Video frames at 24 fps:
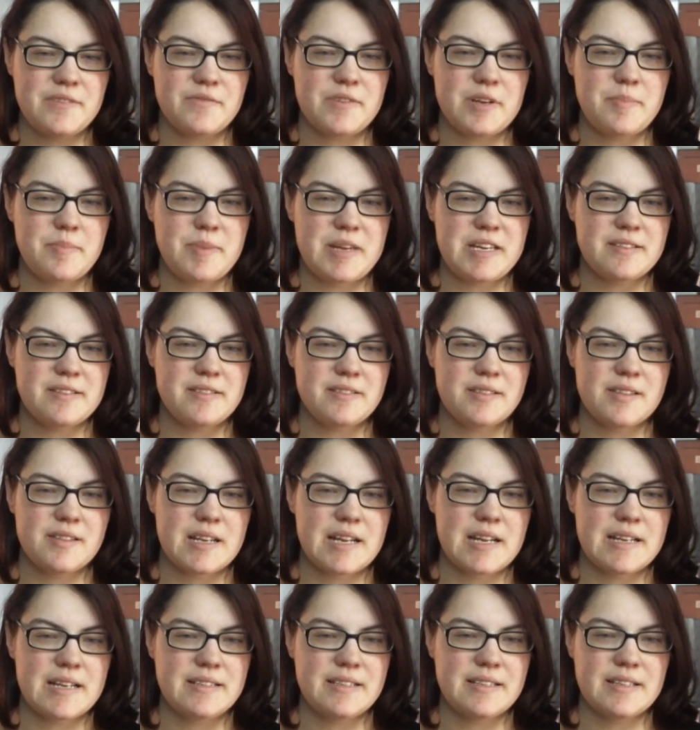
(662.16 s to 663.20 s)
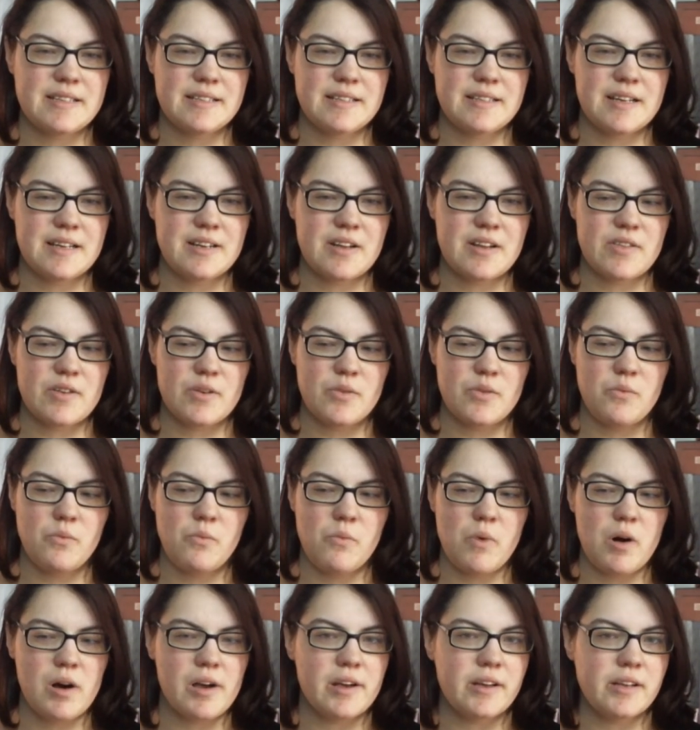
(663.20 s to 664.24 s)
repeats, and then I did another
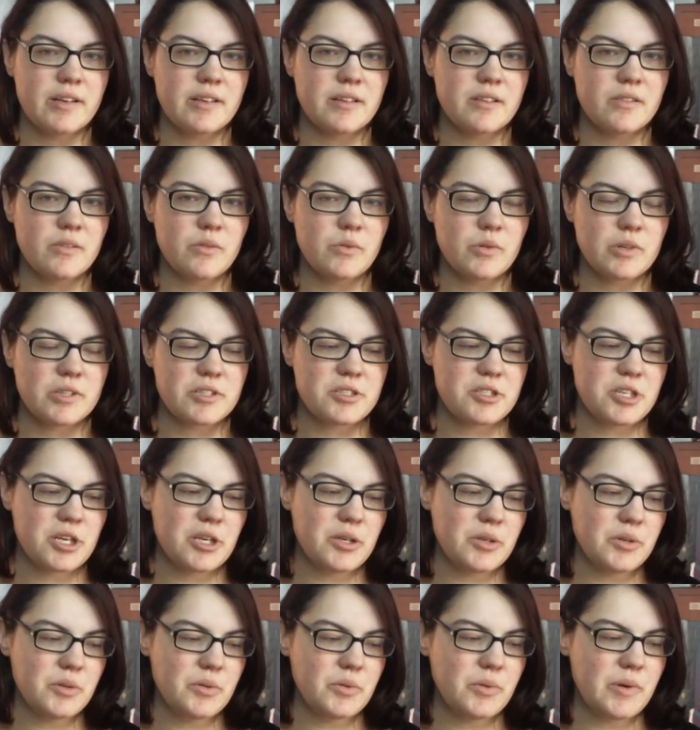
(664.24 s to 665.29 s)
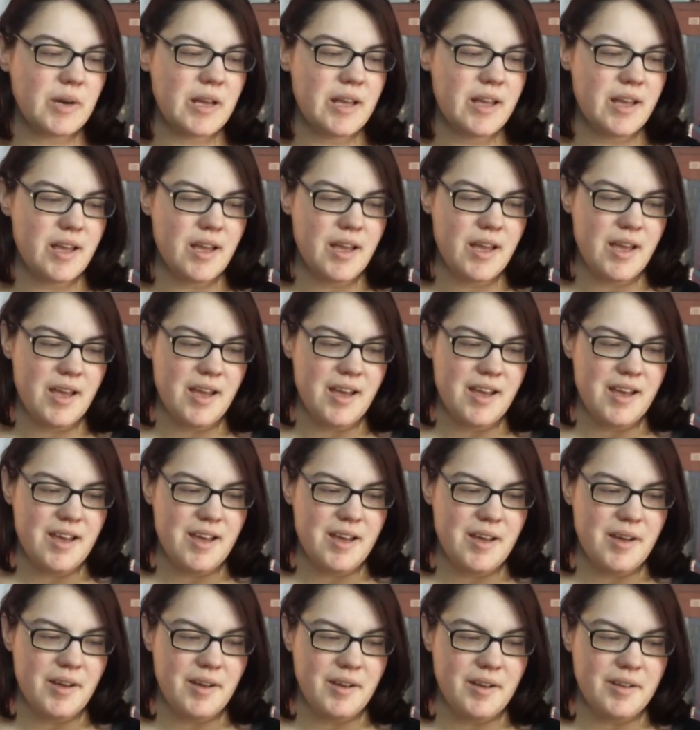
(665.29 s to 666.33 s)
one or two.
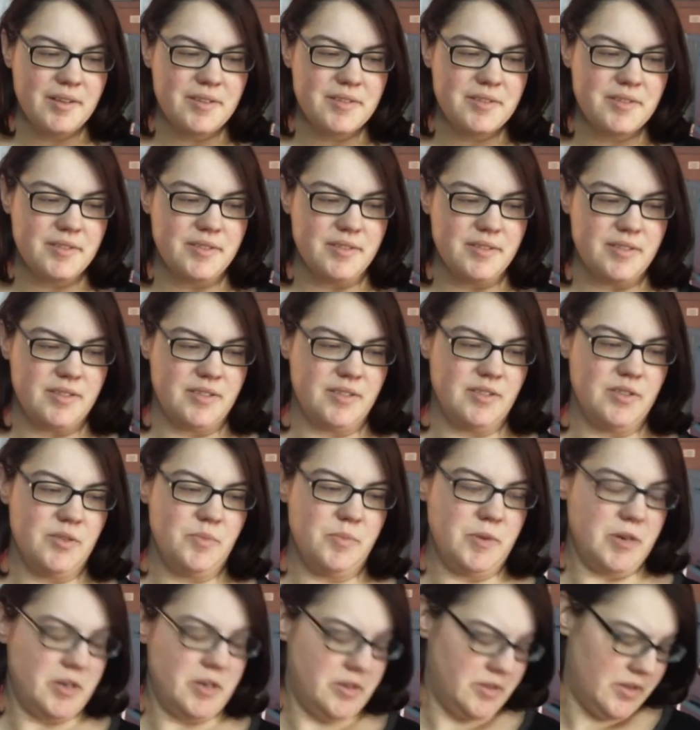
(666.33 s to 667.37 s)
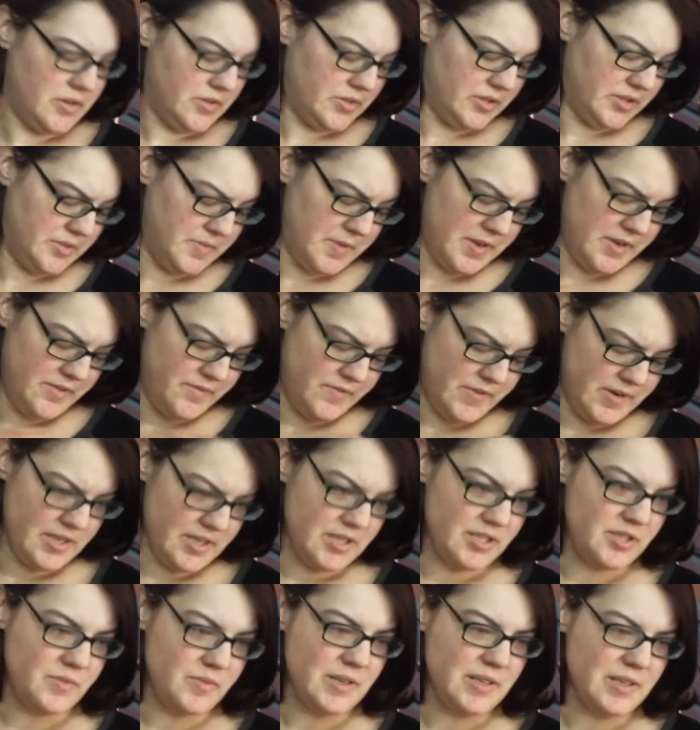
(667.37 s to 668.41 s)
Super close to being
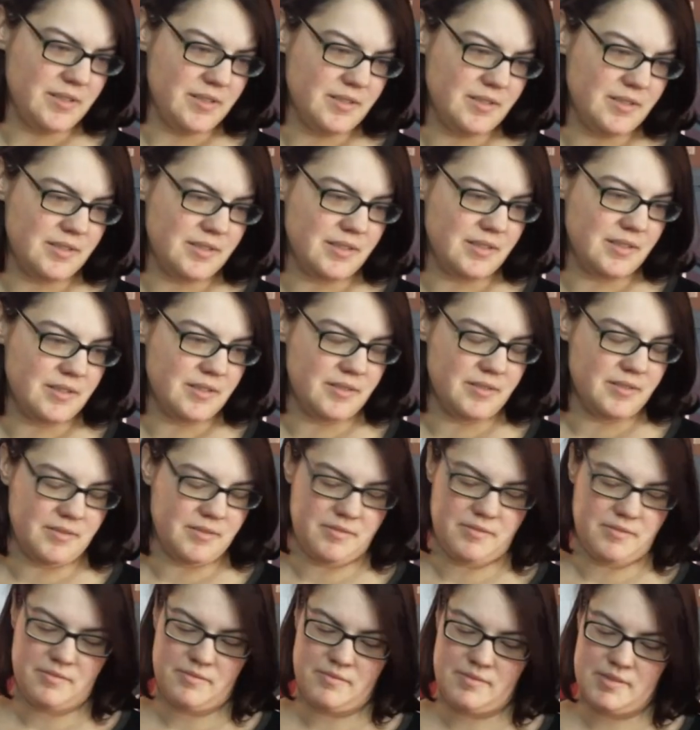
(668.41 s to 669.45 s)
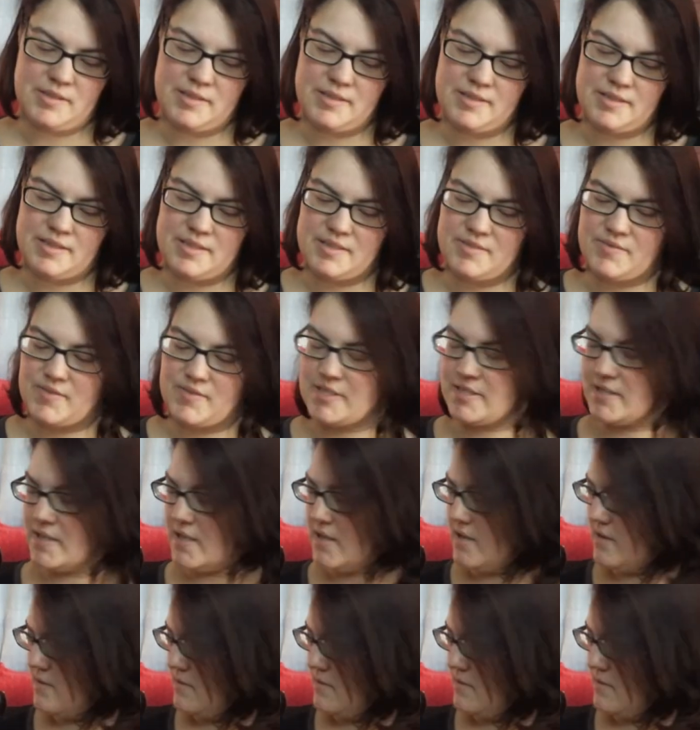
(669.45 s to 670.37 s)
finished. What is, what is this fuzzy?